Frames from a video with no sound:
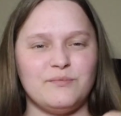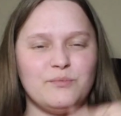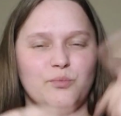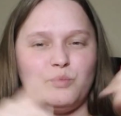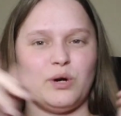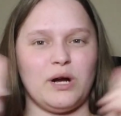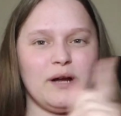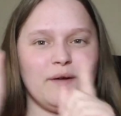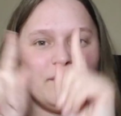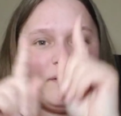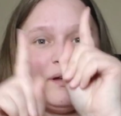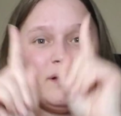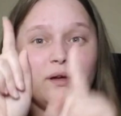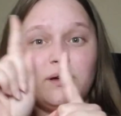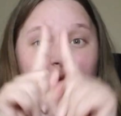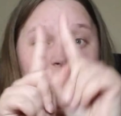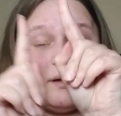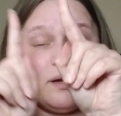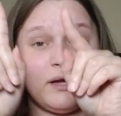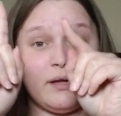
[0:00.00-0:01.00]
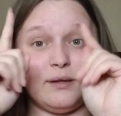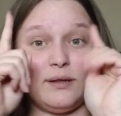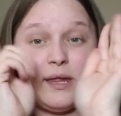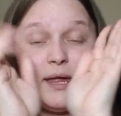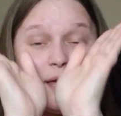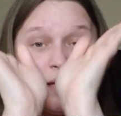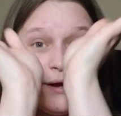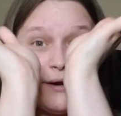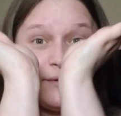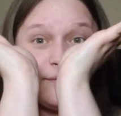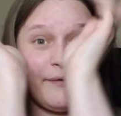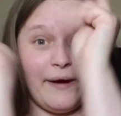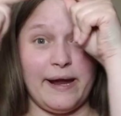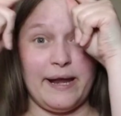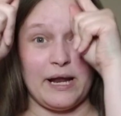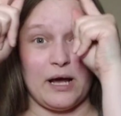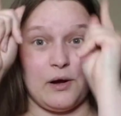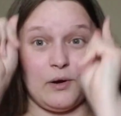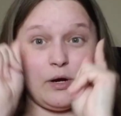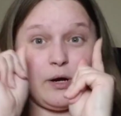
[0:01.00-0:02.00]
where it's here right
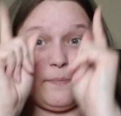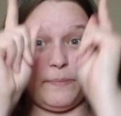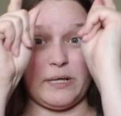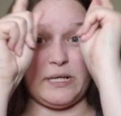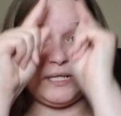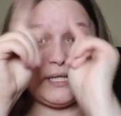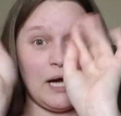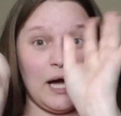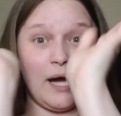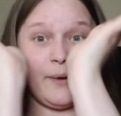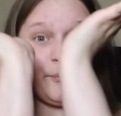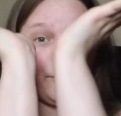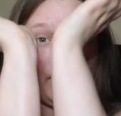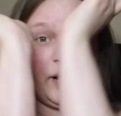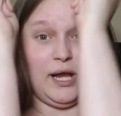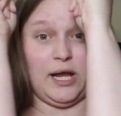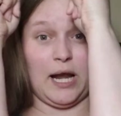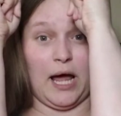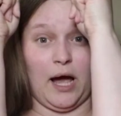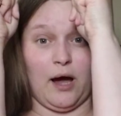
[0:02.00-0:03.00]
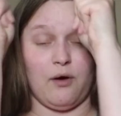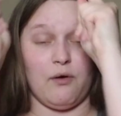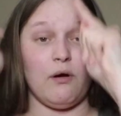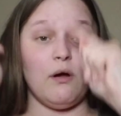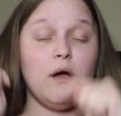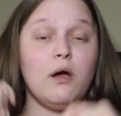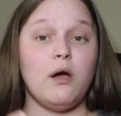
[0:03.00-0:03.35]
now, up on top right now,